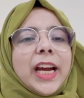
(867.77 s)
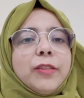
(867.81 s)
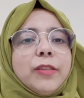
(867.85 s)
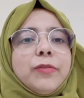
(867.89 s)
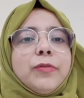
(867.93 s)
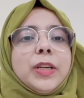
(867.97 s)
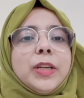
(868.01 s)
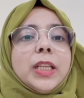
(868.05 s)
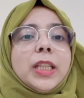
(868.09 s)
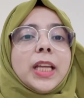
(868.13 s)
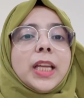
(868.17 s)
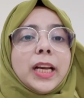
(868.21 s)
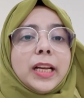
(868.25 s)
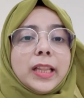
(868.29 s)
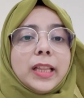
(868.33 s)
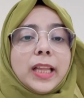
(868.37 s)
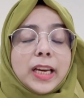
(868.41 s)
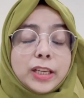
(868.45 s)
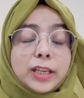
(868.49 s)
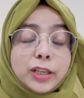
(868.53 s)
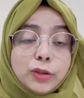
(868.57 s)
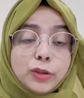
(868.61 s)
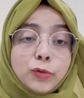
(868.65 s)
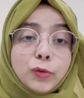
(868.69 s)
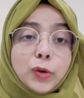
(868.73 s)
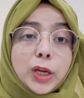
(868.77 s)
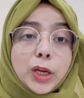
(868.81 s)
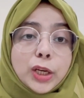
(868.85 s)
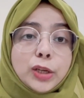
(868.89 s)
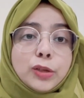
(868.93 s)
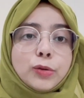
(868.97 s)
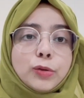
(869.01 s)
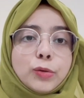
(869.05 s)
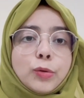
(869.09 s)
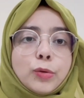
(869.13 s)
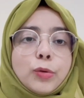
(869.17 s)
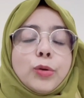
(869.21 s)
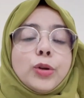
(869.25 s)
Everything that you
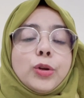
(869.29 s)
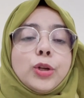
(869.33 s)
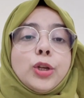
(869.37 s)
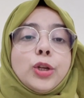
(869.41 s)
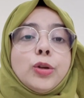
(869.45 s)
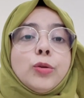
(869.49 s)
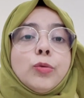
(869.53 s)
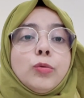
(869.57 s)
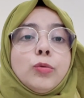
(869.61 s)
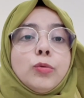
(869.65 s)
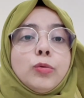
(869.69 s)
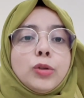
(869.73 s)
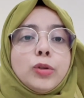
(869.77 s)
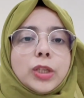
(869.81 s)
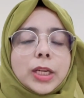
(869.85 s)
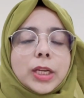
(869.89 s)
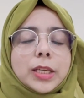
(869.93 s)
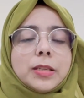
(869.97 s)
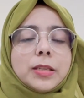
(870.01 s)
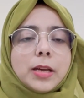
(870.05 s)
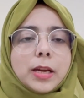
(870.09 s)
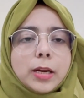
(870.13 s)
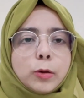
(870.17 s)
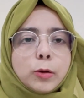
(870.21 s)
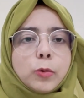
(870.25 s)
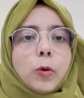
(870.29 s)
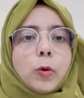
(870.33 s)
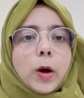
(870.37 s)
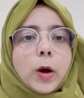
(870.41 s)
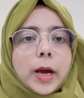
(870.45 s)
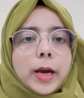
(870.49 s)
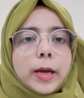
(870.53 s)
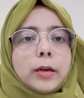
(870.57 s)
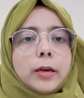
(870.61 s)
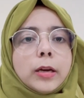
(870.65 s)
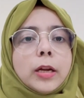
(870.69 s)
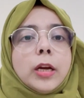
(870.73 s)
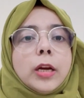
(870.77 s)
need to know, you just
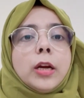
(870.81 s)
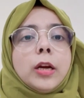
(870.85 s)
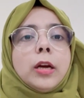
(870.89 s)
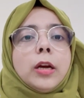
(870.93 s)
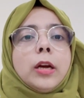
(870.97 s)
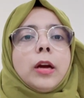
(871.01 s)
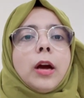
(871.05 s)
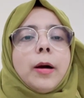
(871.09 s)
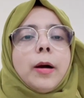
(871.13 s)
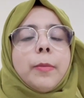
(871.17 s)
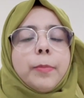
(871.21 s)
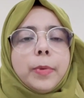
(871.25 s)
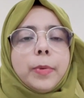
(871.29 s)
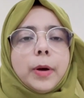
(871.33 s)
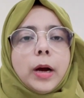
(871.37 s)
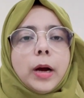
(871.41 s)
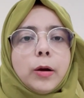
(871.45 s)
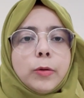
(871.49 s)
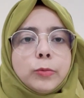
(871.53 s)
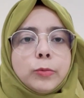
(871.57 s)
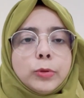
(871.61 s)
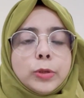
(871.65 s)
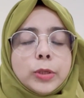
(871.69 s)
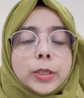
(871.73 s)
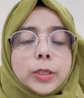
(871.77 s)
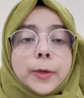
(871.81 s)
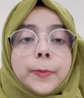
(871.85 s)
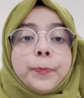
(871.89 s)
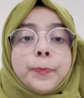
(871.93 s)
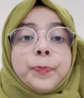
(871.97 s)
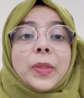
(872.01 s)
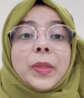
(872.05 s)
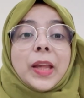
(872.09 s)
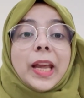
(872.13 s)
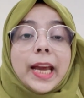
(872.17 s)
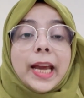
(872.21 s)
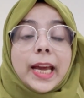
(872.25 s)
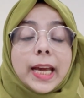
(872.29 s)
inquire about
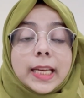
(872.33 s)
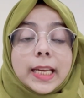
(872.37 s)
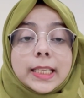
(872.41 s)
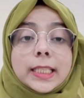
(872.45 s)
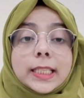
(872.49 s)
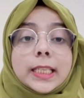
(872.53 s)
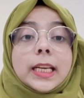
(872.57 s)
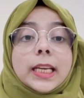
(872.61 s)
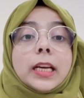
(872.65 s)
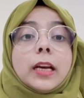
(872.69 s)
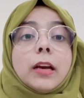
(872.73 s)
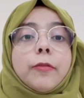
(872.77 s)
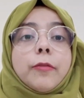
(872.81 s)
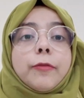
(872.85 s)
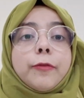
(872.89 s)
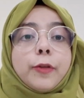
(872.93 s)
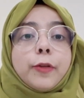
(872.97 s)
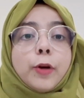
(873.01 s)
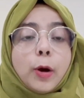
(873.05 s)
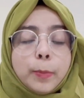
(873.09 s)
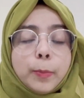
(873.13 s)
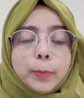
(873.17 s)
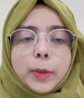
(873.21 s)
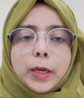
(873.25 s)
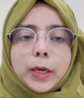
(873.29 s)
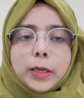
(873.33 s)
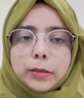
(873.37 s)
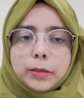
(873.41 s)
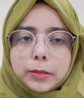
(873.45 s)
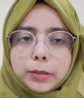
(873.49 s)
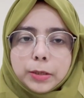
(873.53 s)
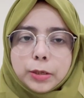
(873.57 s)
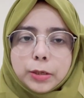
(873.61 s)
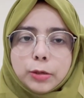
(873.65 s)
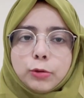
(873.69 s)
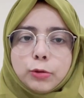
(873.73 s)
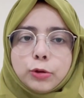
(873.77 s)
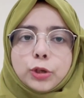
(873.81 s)
it from the
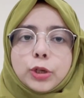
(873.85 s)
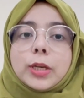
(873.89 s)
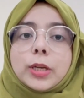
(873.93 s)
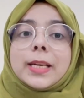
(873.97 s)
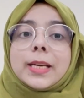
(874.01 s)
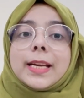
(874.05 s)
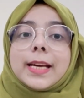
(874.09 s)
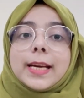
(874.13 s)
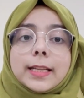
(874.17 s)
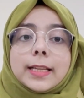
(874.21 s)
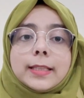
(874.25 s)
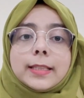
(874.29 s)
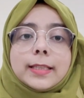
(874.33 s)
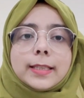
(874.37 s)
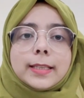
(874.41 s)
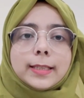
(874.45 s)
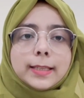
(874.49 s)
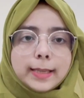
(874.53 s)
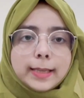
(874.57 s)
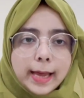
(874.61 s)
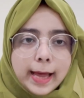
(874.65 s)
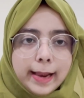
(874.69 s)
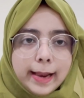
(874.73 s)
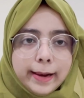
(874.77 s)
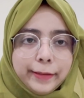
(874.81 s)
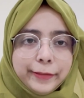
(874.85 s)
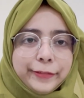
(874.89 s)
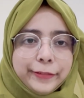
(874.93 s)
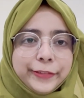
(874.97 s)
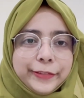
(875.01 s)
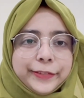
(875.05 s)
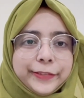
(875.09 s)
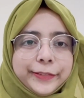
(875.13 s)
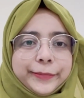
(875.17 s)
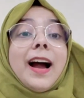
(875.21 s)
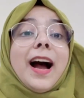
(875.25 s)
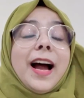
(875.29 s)
institution itself.